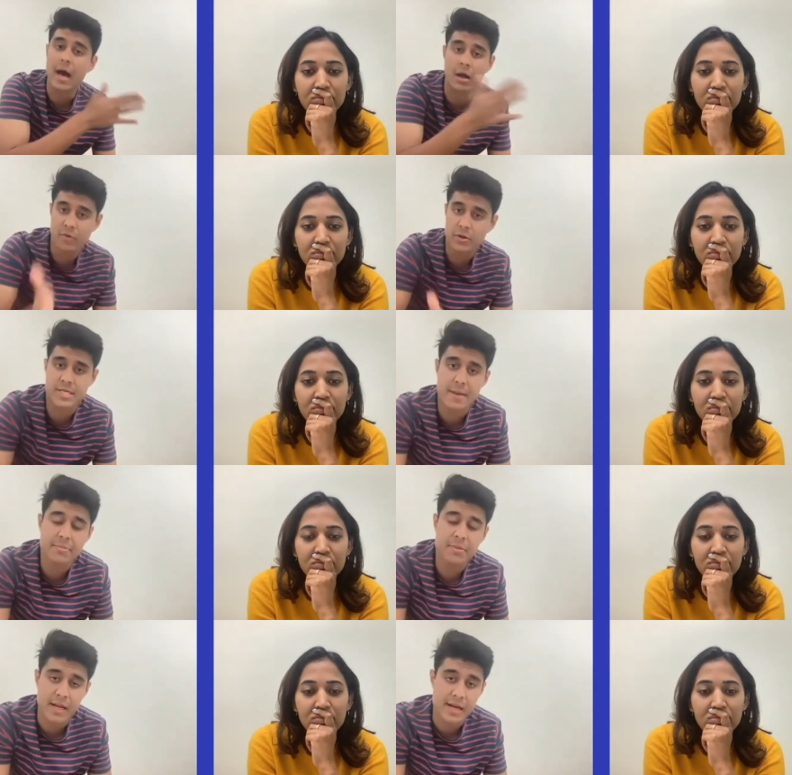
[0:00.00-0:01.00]
Speaker 1: of our depth.
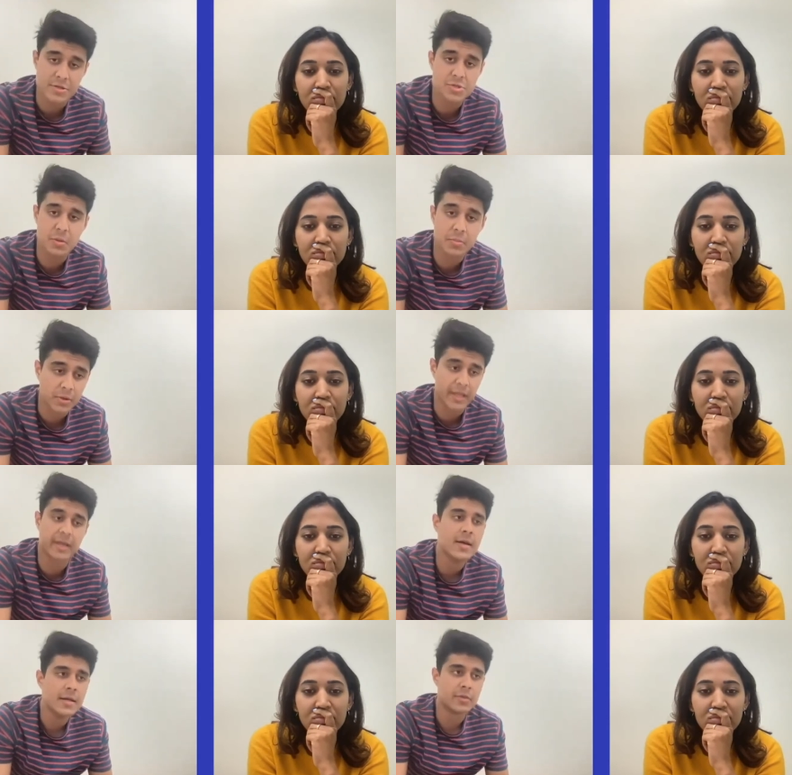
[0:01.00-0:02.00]
And I just remember like
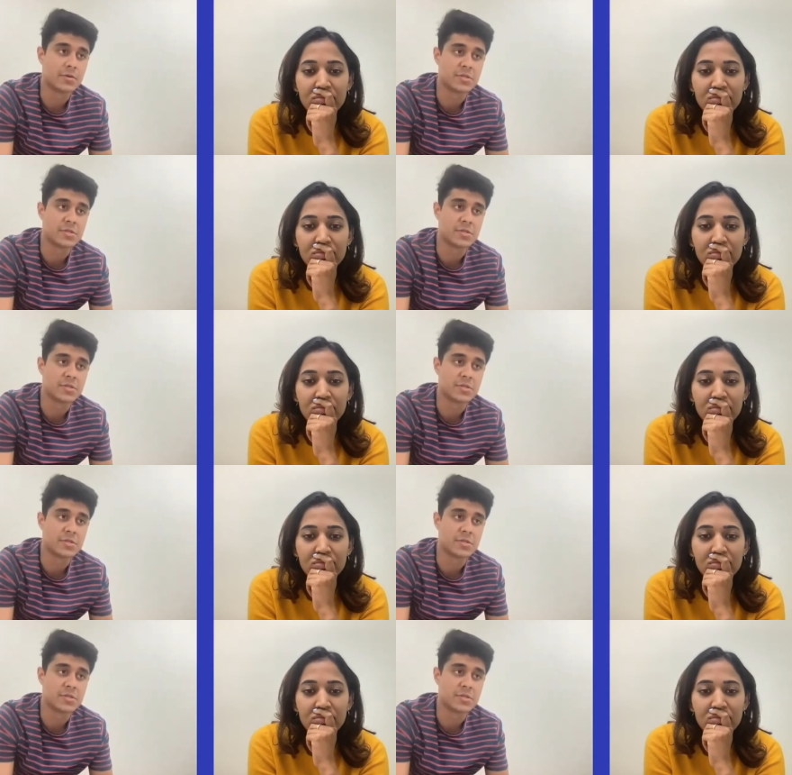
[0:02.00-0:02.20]
there's this